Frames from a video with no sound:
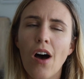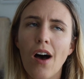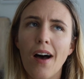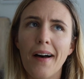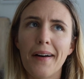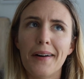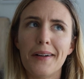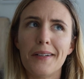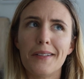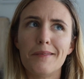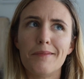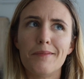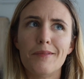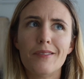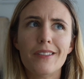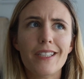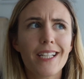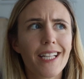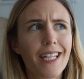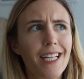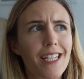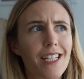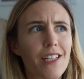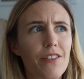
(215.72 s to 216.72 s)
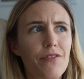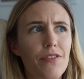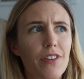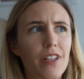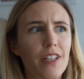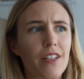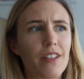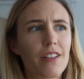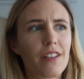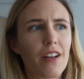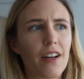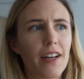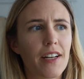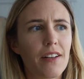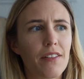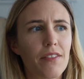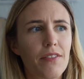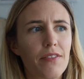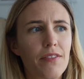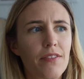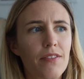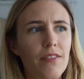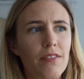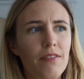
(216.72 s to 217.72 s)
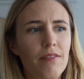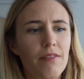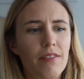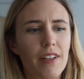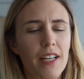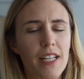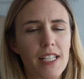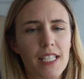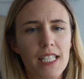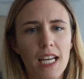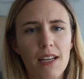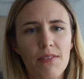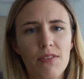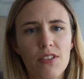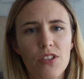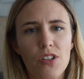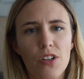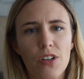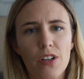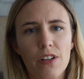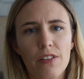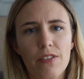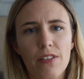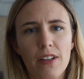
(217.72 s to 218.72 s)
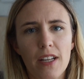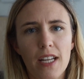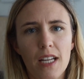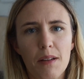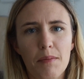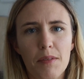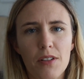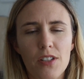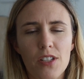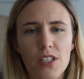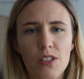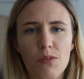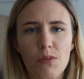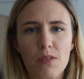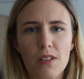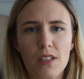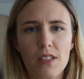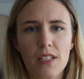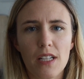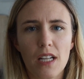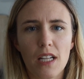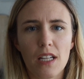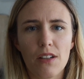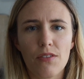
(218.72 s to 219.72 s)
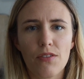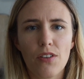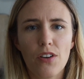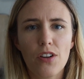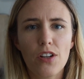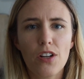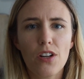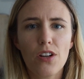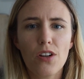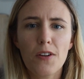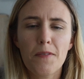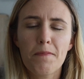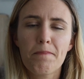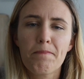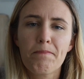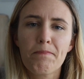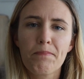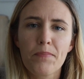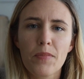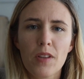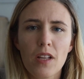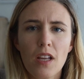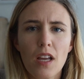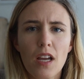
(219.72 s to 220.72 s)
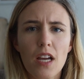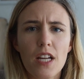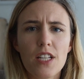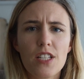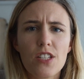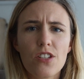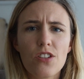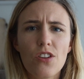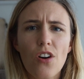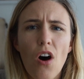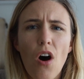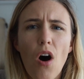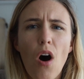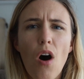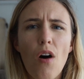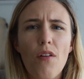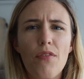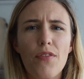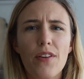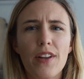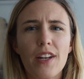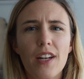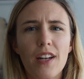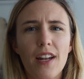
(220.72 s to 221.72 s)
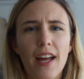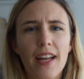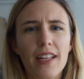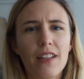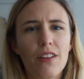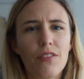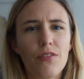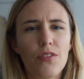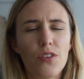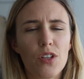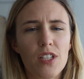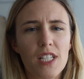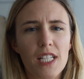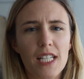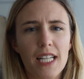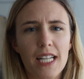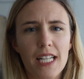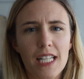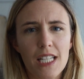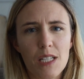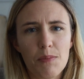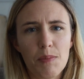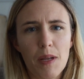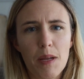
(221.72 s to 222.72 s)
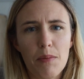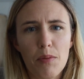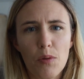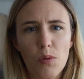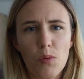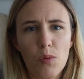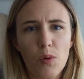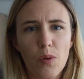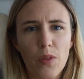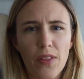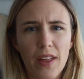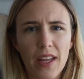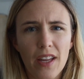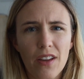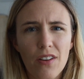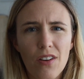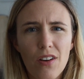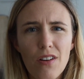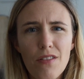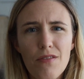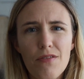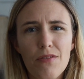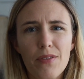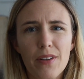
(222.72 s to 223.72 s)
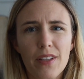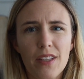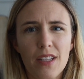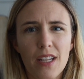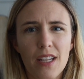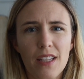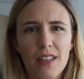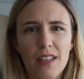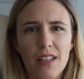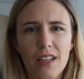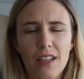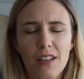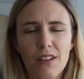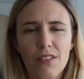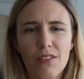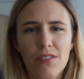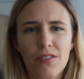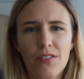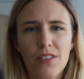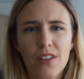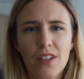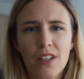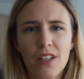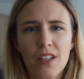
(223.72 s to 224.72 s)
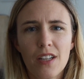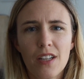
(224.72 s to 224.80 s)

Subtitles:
really different kind of landscape photography images with a telephoto. It's not often like the first lens people will think of when they think of